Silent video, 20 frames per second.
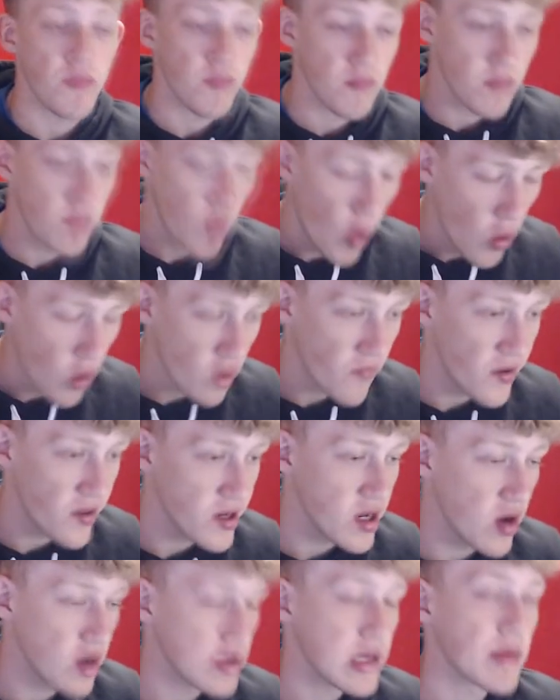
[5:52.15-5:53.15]
all the
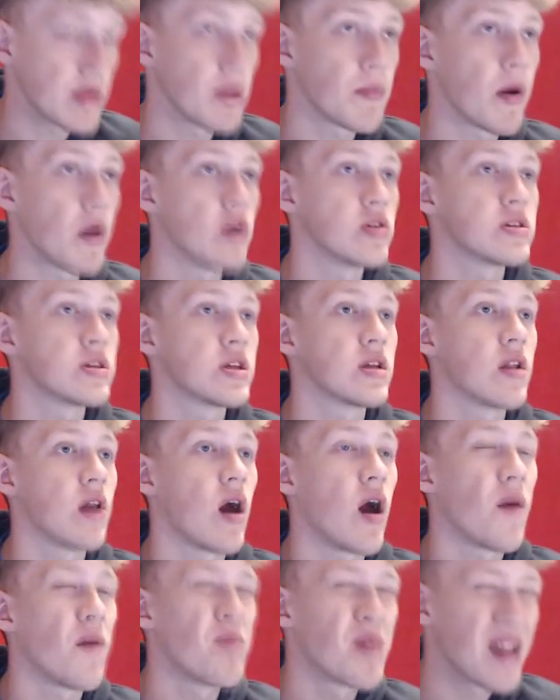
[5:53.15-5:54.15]
videos that we're posting.
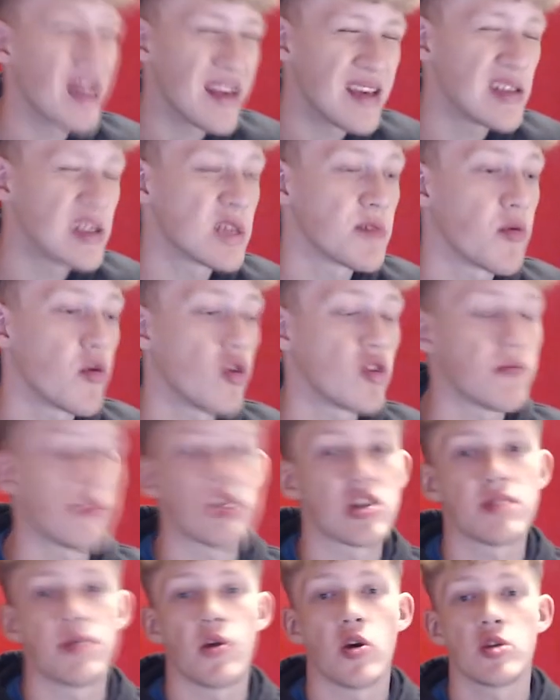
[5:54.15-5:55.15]
Please support as
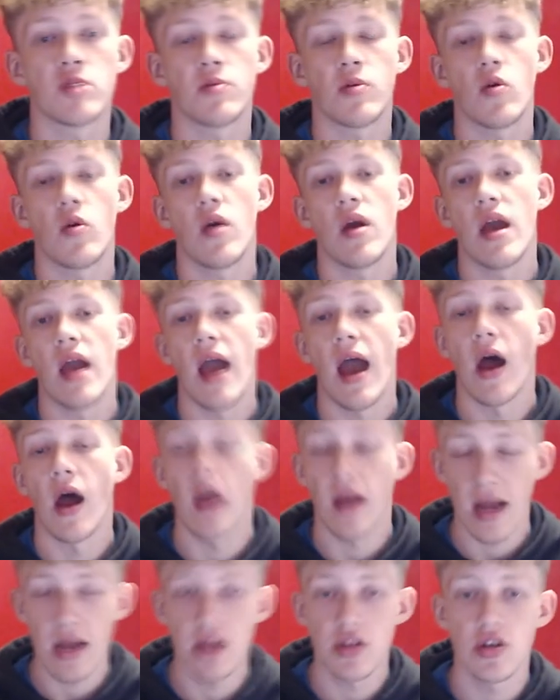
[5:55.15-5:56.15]
much as possible.
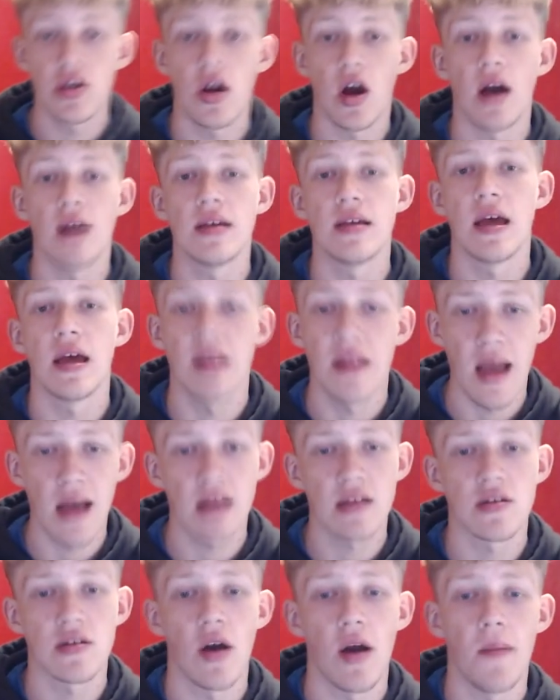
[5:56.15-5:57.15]
I'll catch you guys
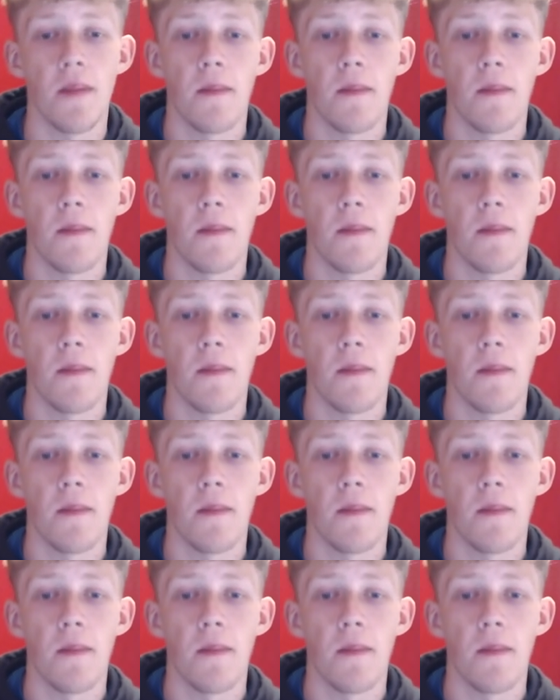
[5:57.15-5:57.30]
next time.